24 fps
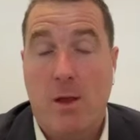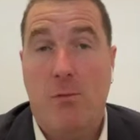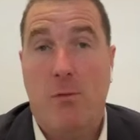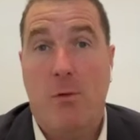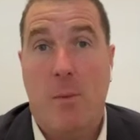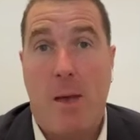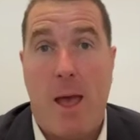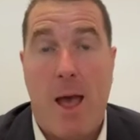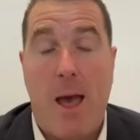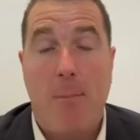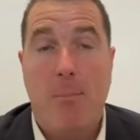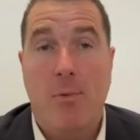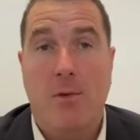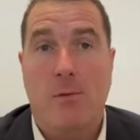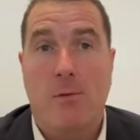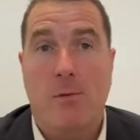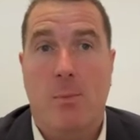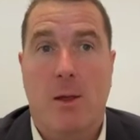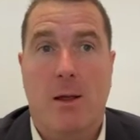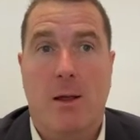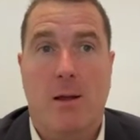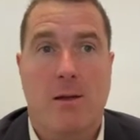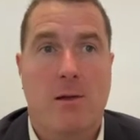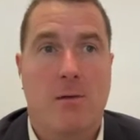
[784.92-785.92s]
from our
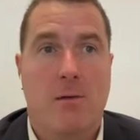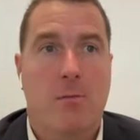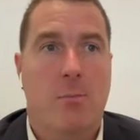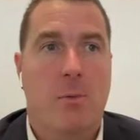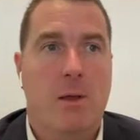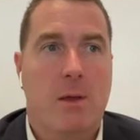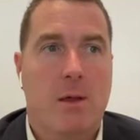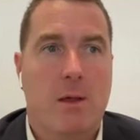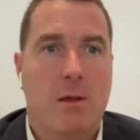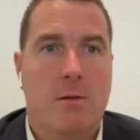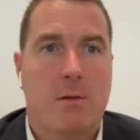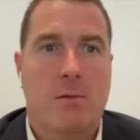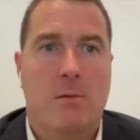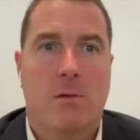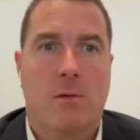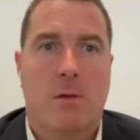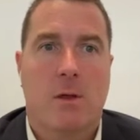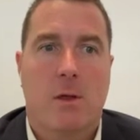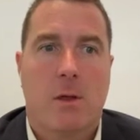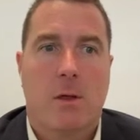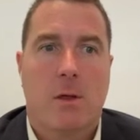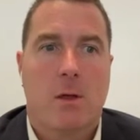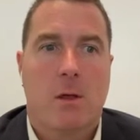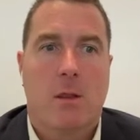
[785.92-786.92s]
perspective, because
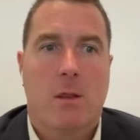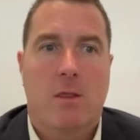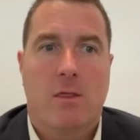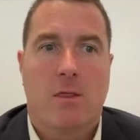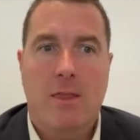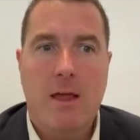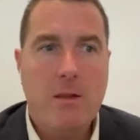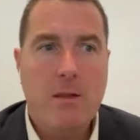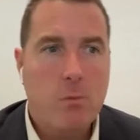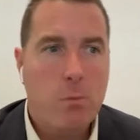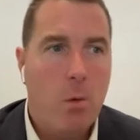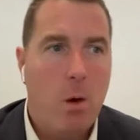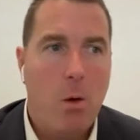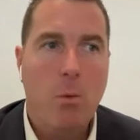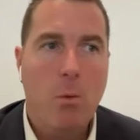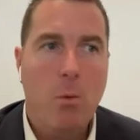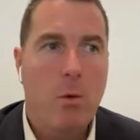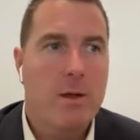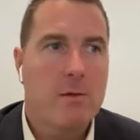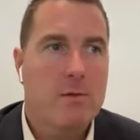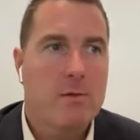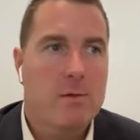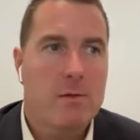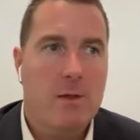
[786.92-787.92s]
that's what
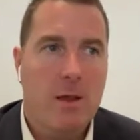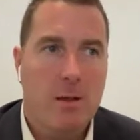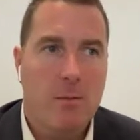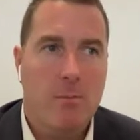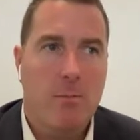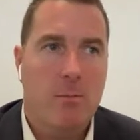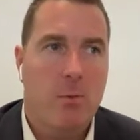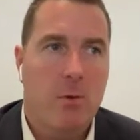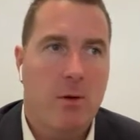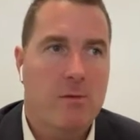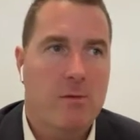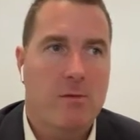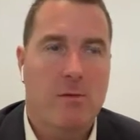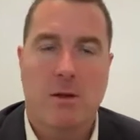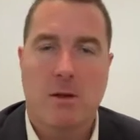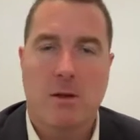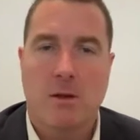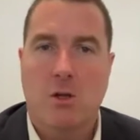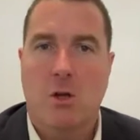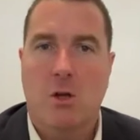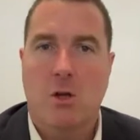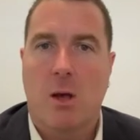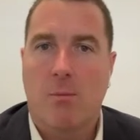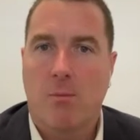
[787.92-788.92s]
we set
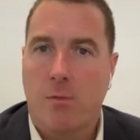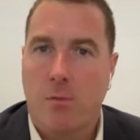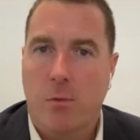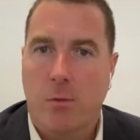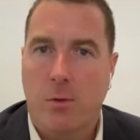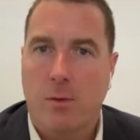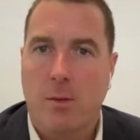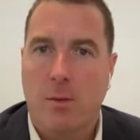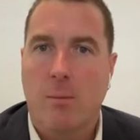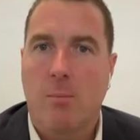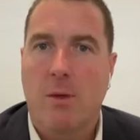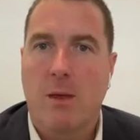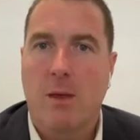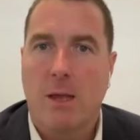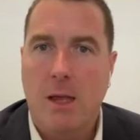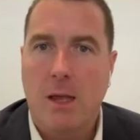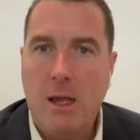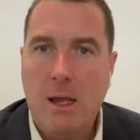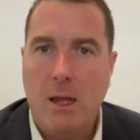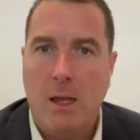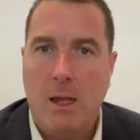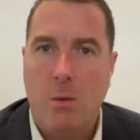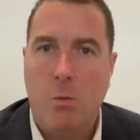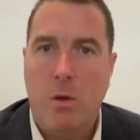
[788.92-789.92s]
Prestige up for in the
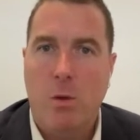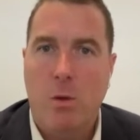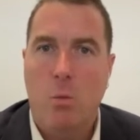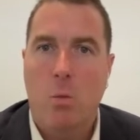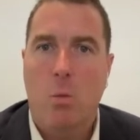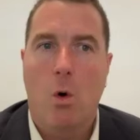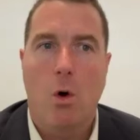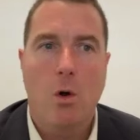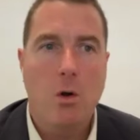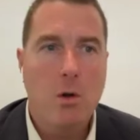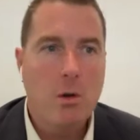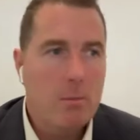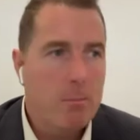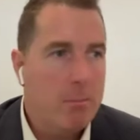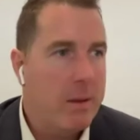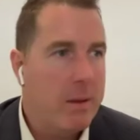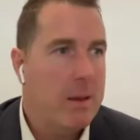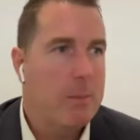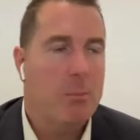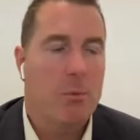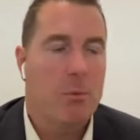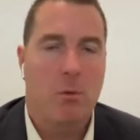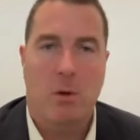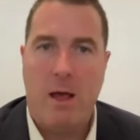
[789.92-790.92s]
beginning. We wanted
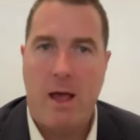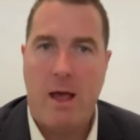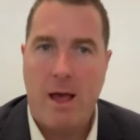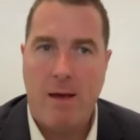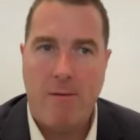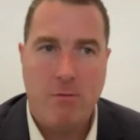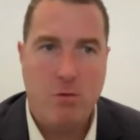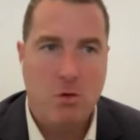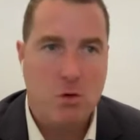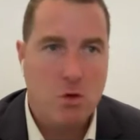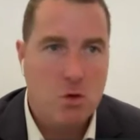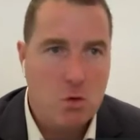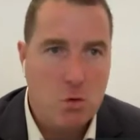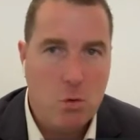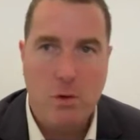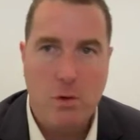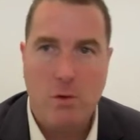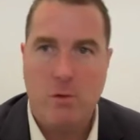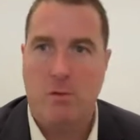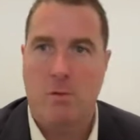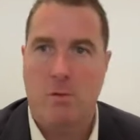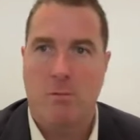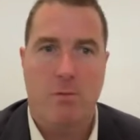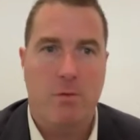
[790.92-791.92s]
people to have
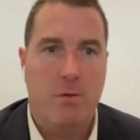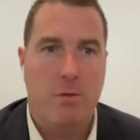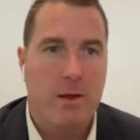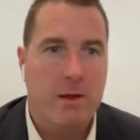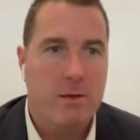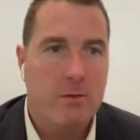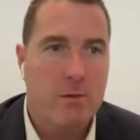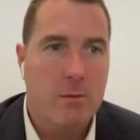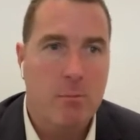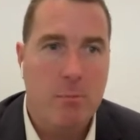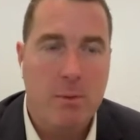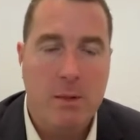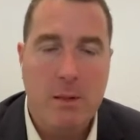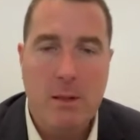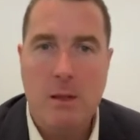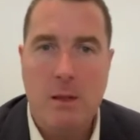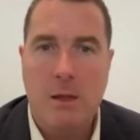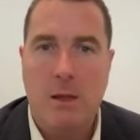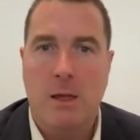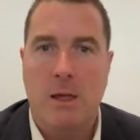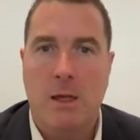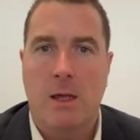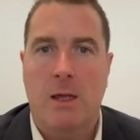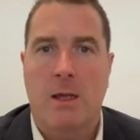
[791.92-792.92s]
choice and
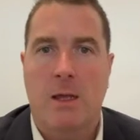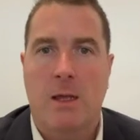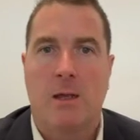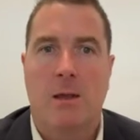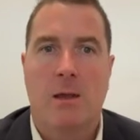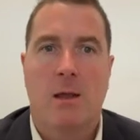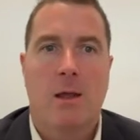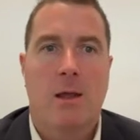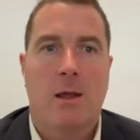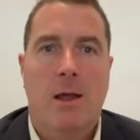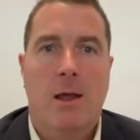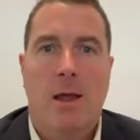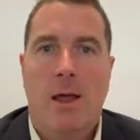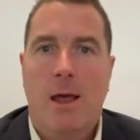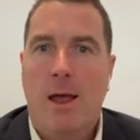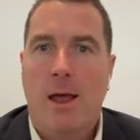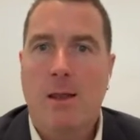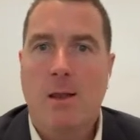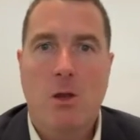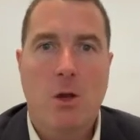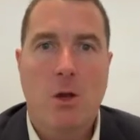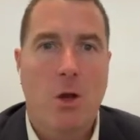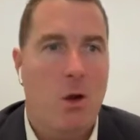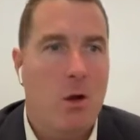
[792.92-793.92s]
flexibility, and
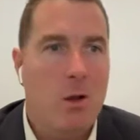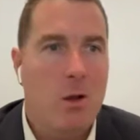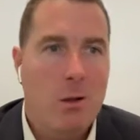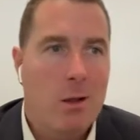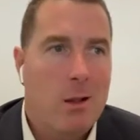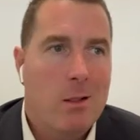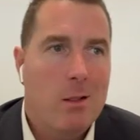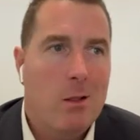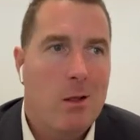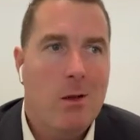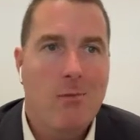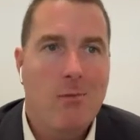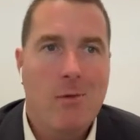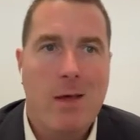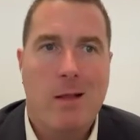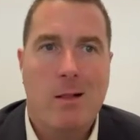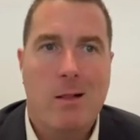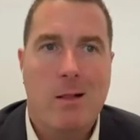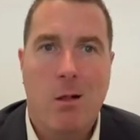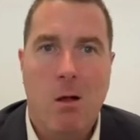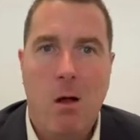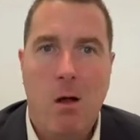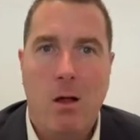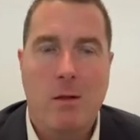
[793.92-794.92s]
a lot of our
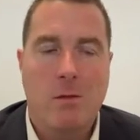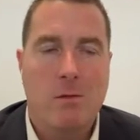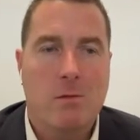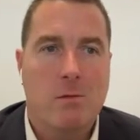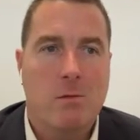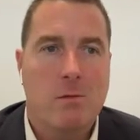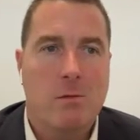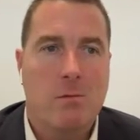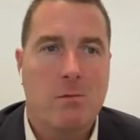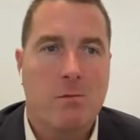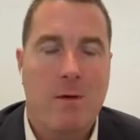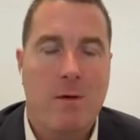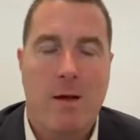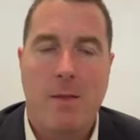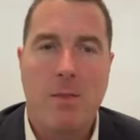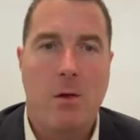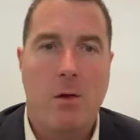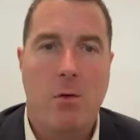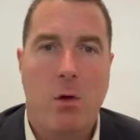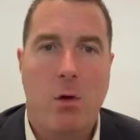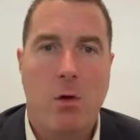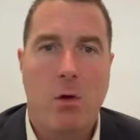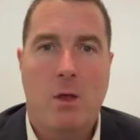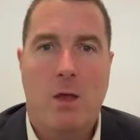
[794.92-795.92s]
clients fund
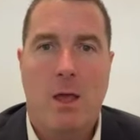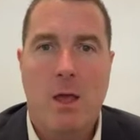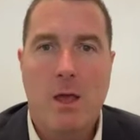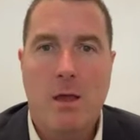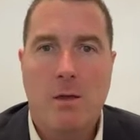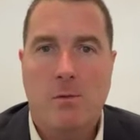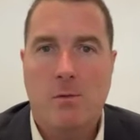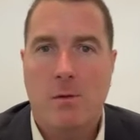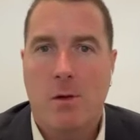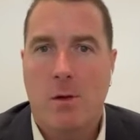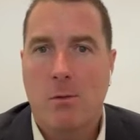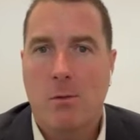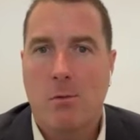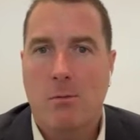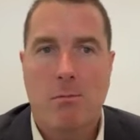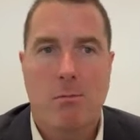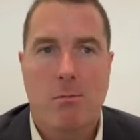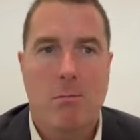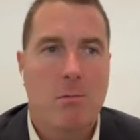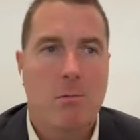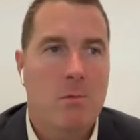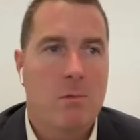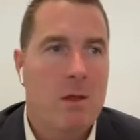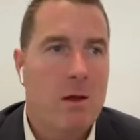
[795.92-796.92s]
their own care, so
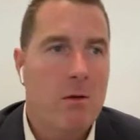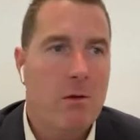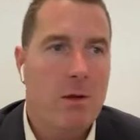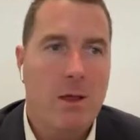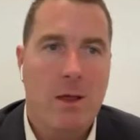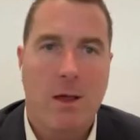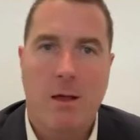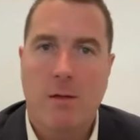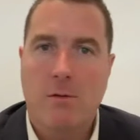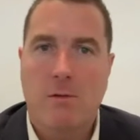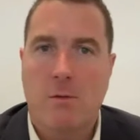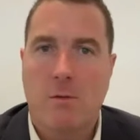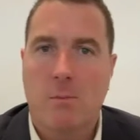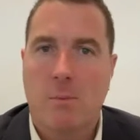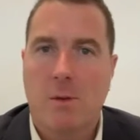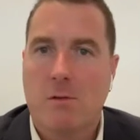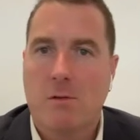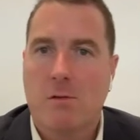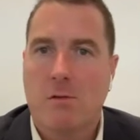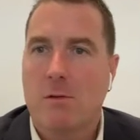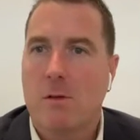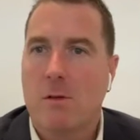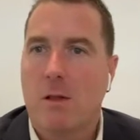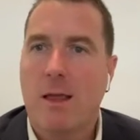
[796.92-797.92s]
they're a customer
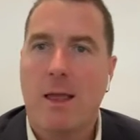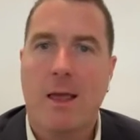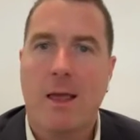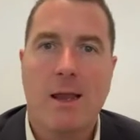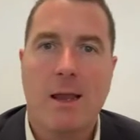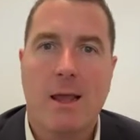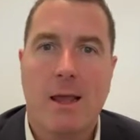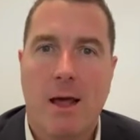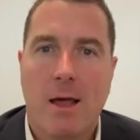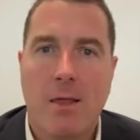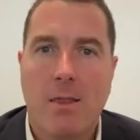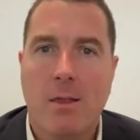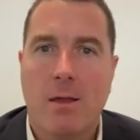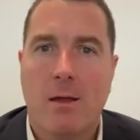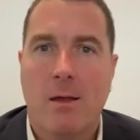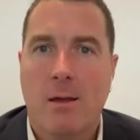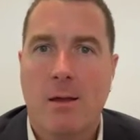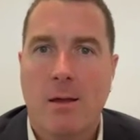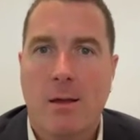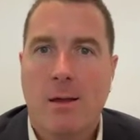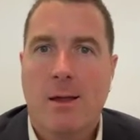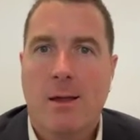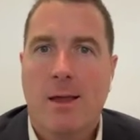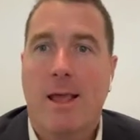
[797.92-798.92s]
just like any other
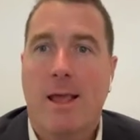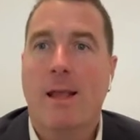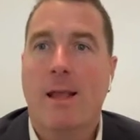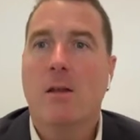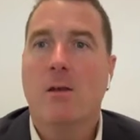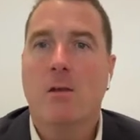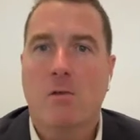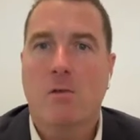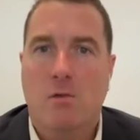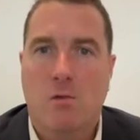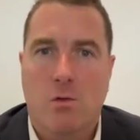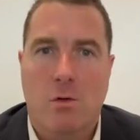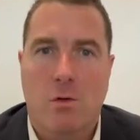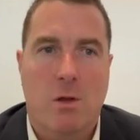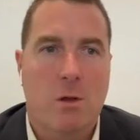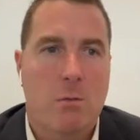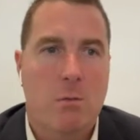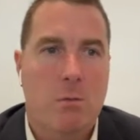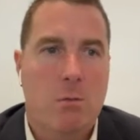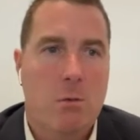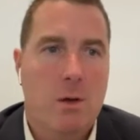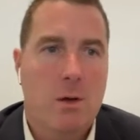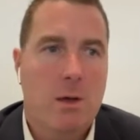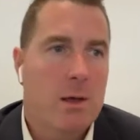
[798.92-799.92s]
industry
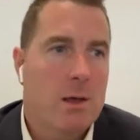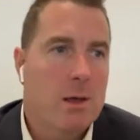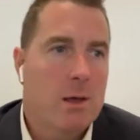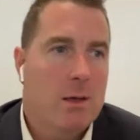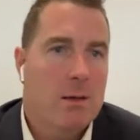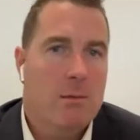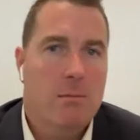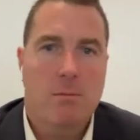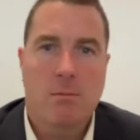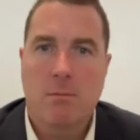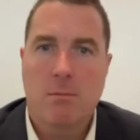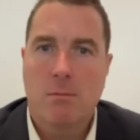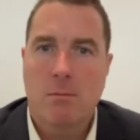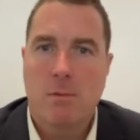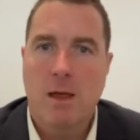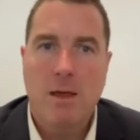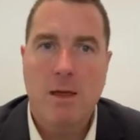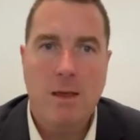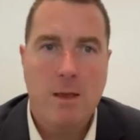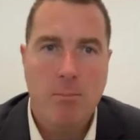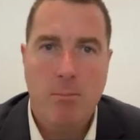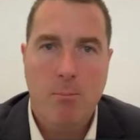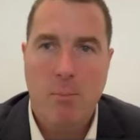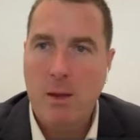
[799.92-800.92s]
where they
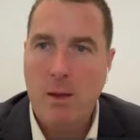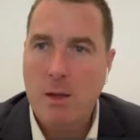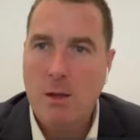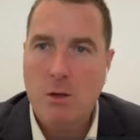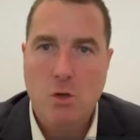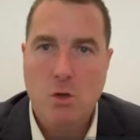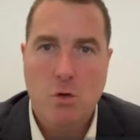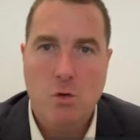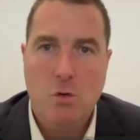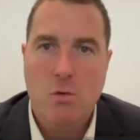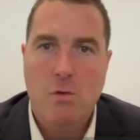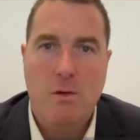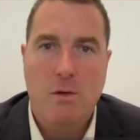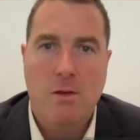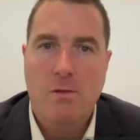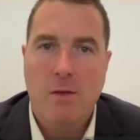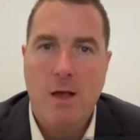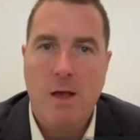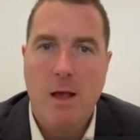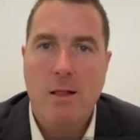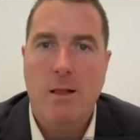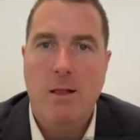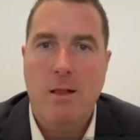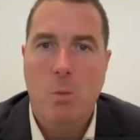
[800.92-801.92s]
can pick and choose
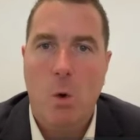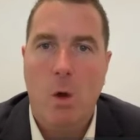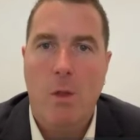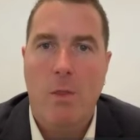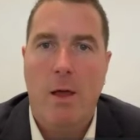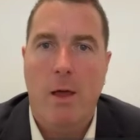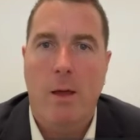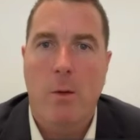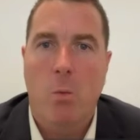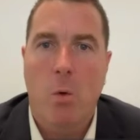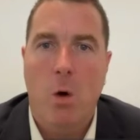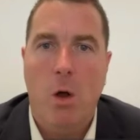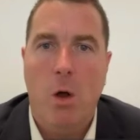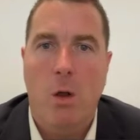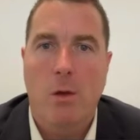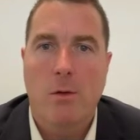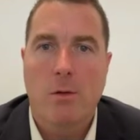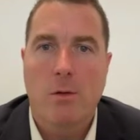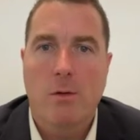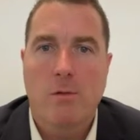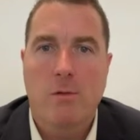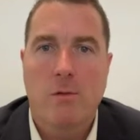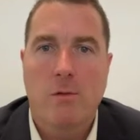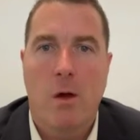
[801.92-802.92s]
exactly what they want.
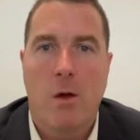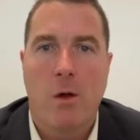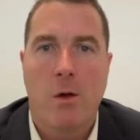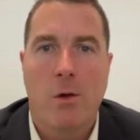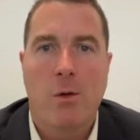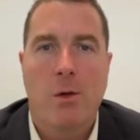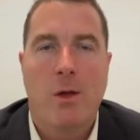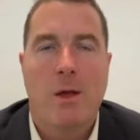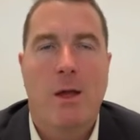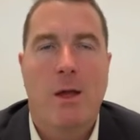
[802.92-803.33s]
So